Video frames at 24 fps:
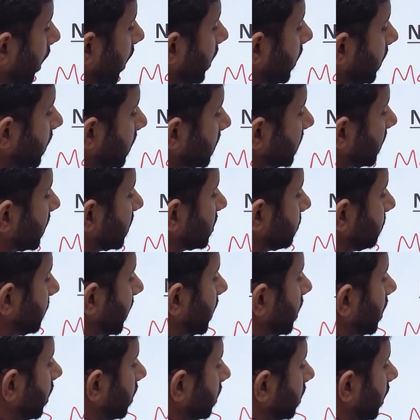
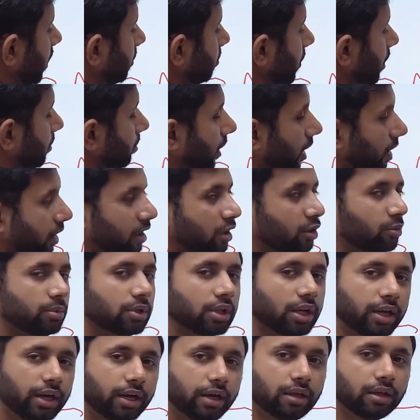disrespecting them and by
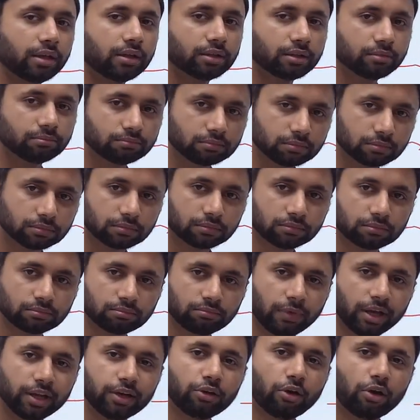humiliating them, by
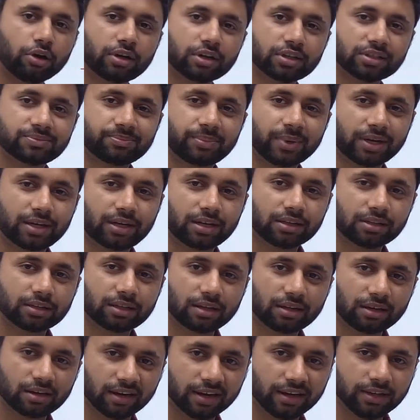not respecting their
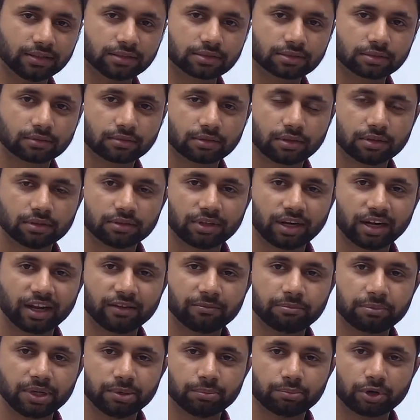rights that have
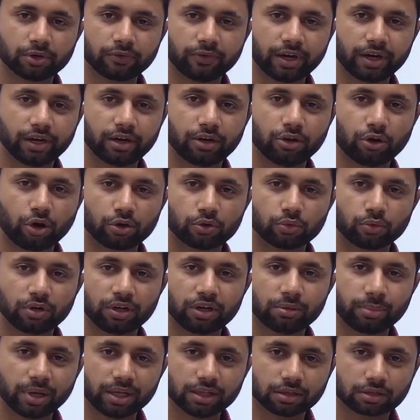been provided not only
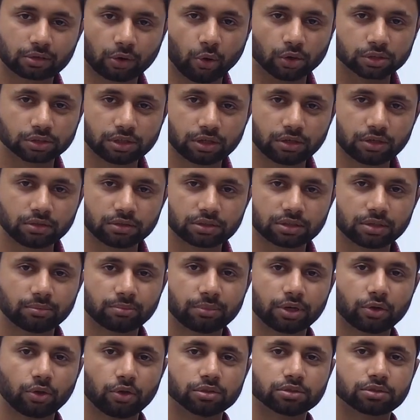by the constitution but
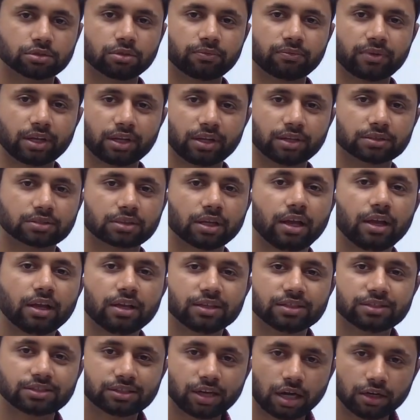also various
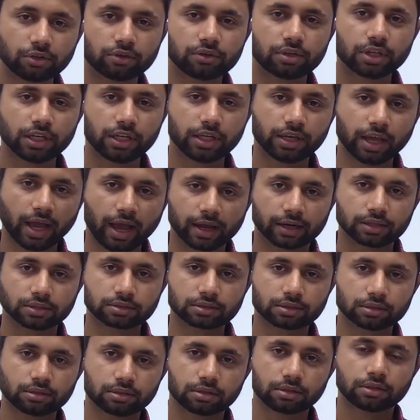statutory acts.
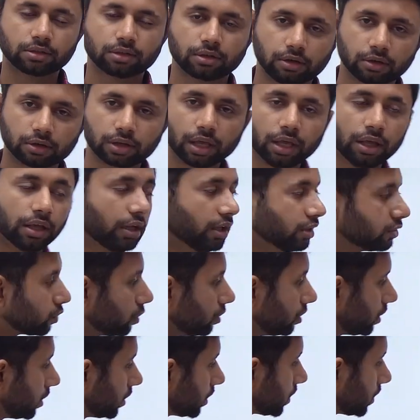Okay, so this